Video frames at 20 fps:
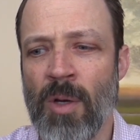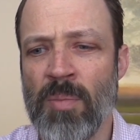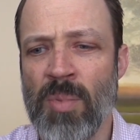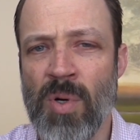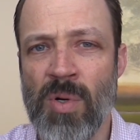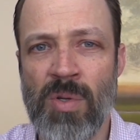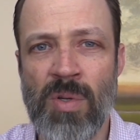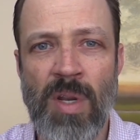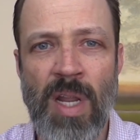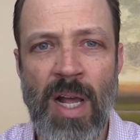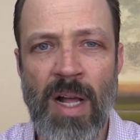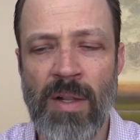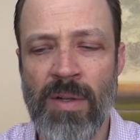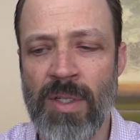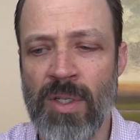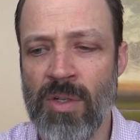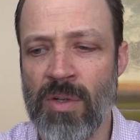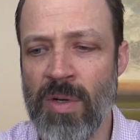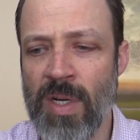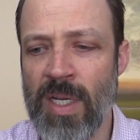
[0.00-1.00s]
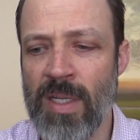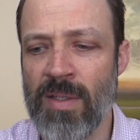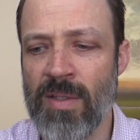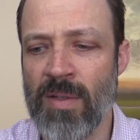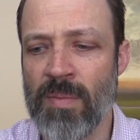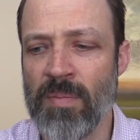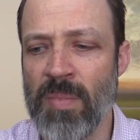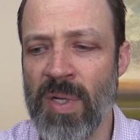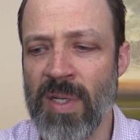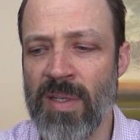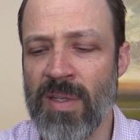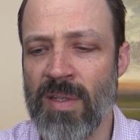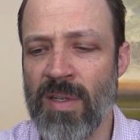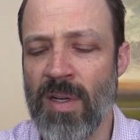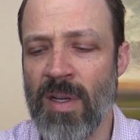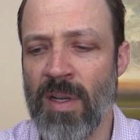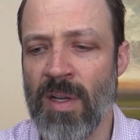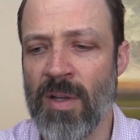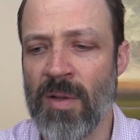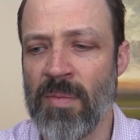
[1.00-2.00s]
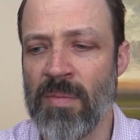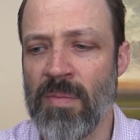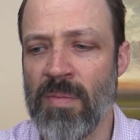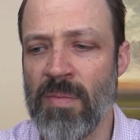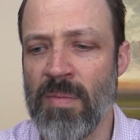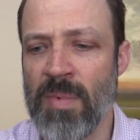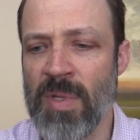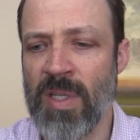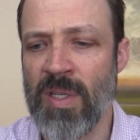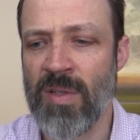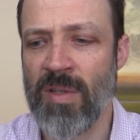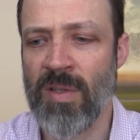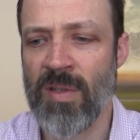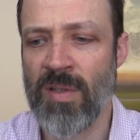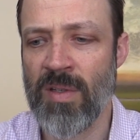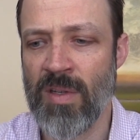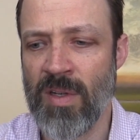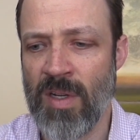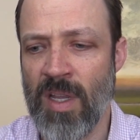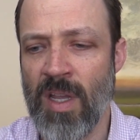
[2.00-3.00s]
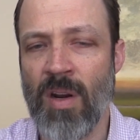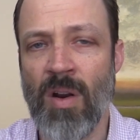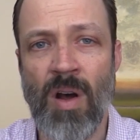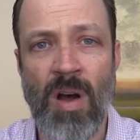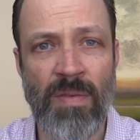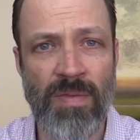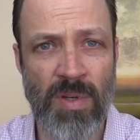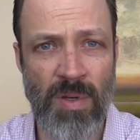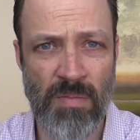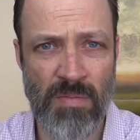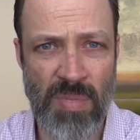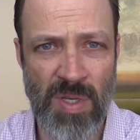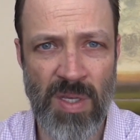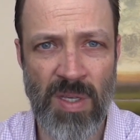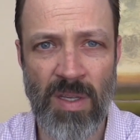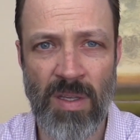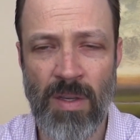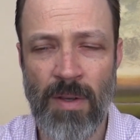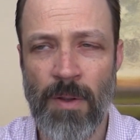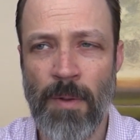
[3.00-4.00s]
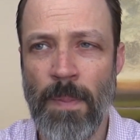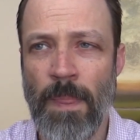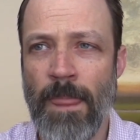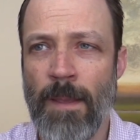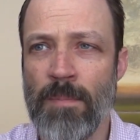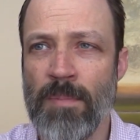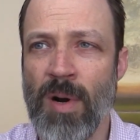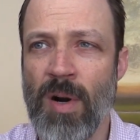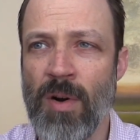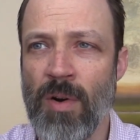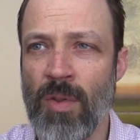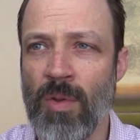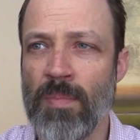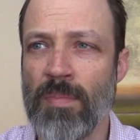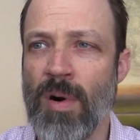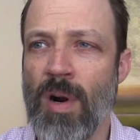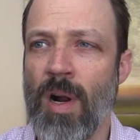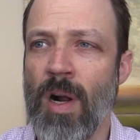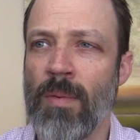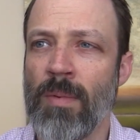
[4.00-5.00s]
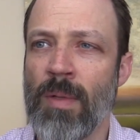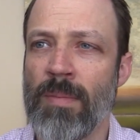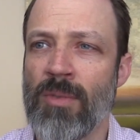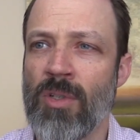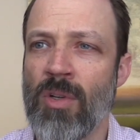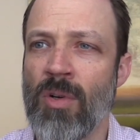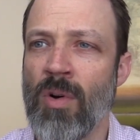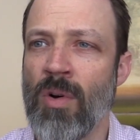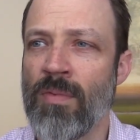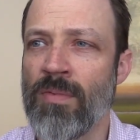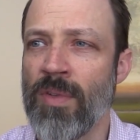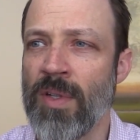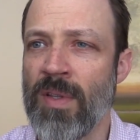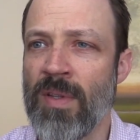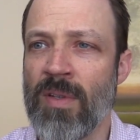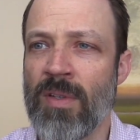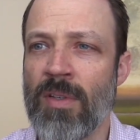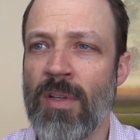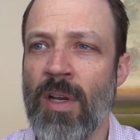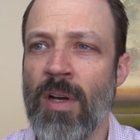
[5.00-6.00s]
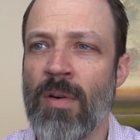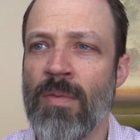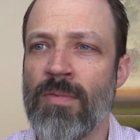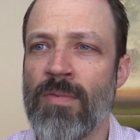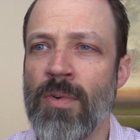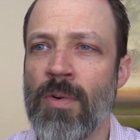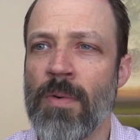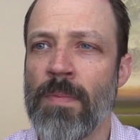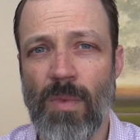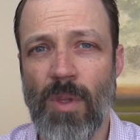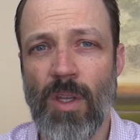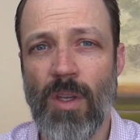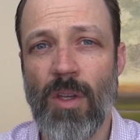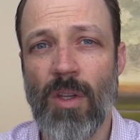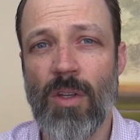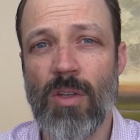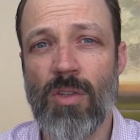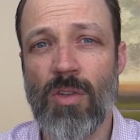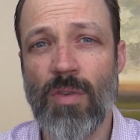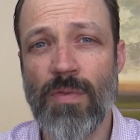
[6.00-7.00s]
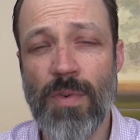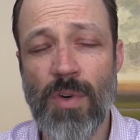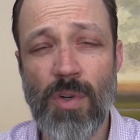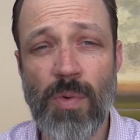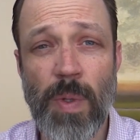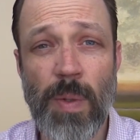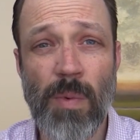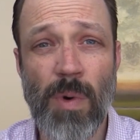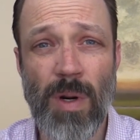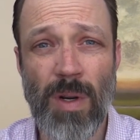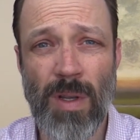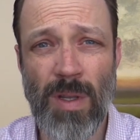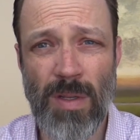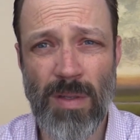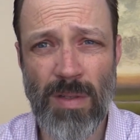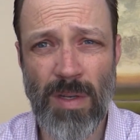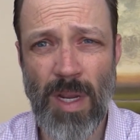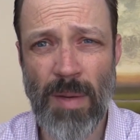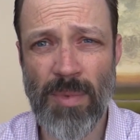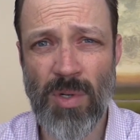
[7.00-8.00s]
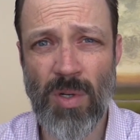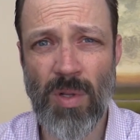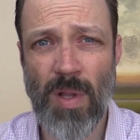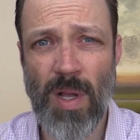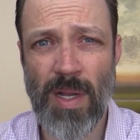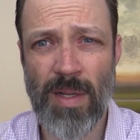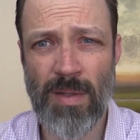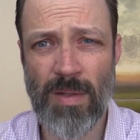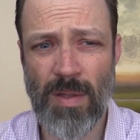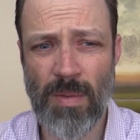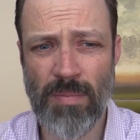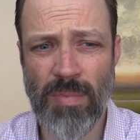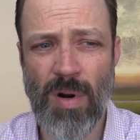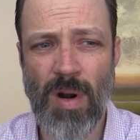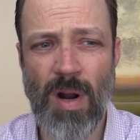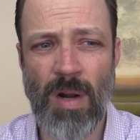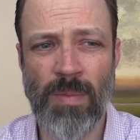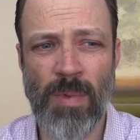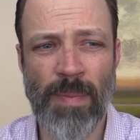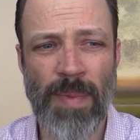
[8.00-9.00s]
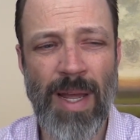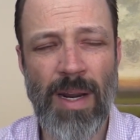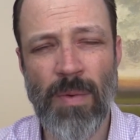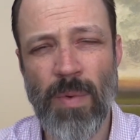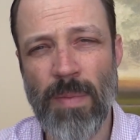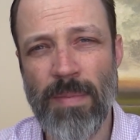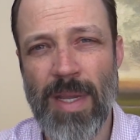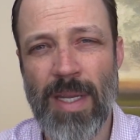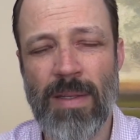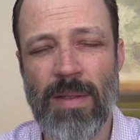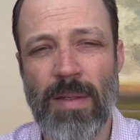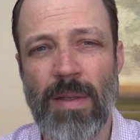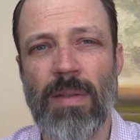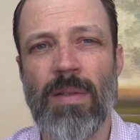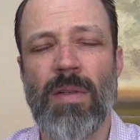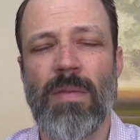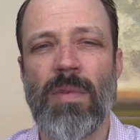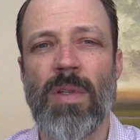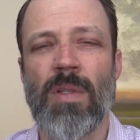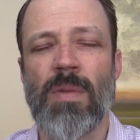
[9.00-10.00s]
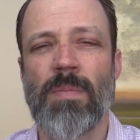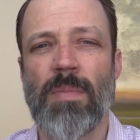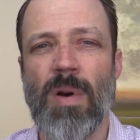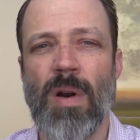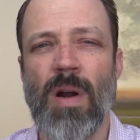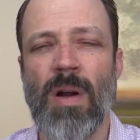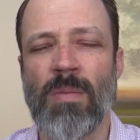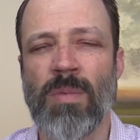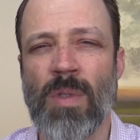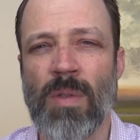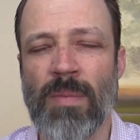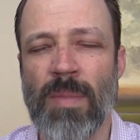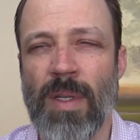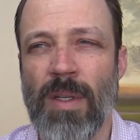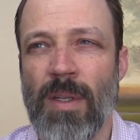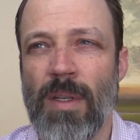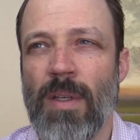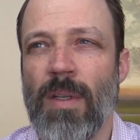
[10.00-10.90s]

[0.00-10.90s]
personality traits, but this can often be part of the problem, so hopefully this is helpful. So first we want to conceptualize the problem. How do we make sense of this problem?